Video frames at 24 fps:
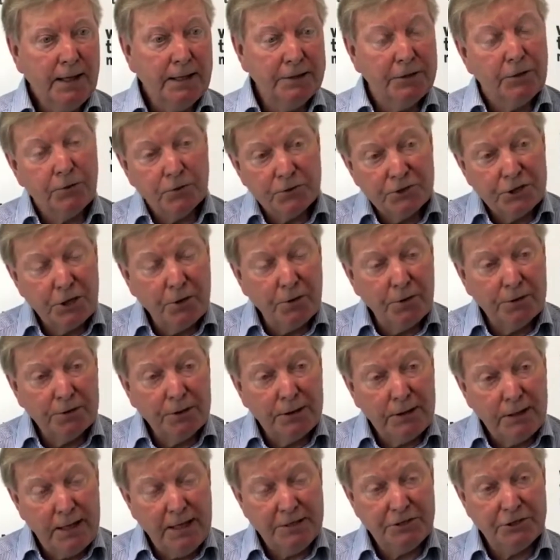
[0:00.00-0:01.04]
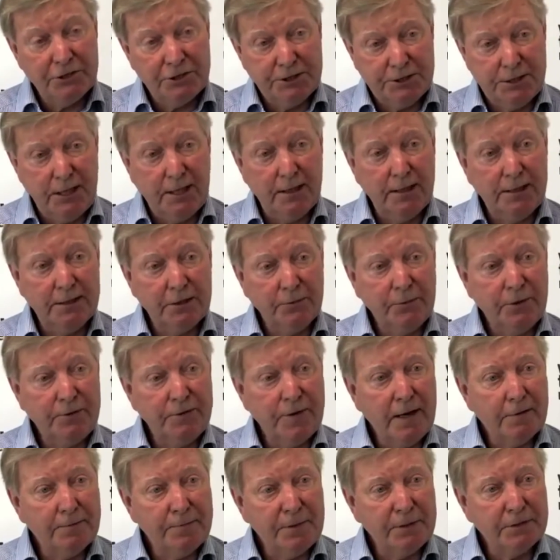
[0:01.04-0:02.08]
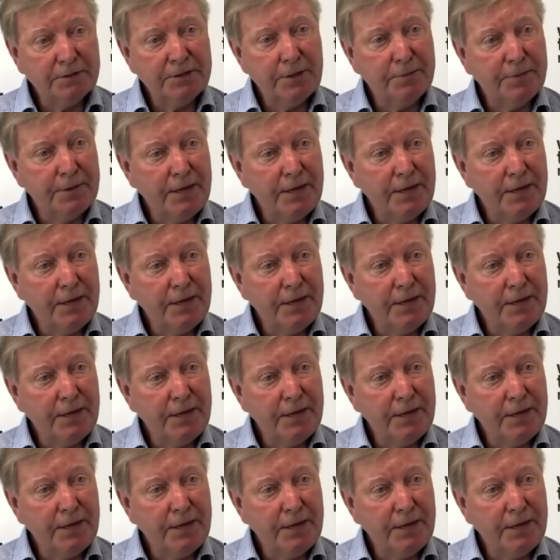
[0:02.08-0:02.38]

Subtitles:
And also on the leisure side, we've now built